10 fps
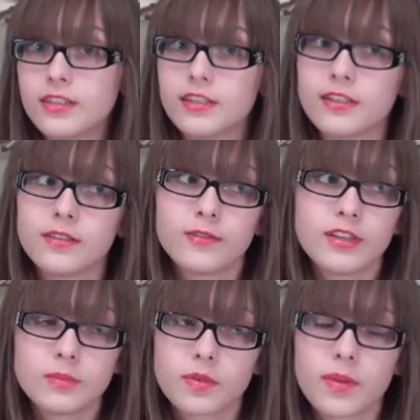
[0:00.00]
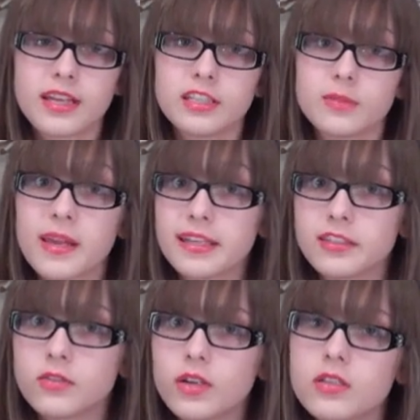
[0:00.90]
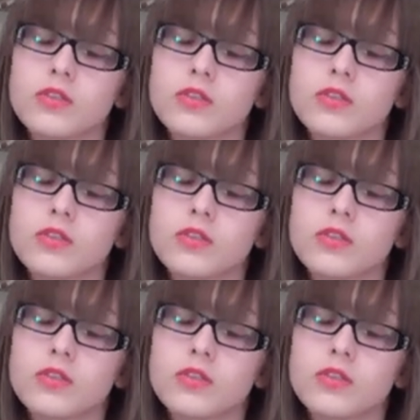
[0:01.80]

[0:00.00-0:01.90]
The Facebook page is PaigeeDraw,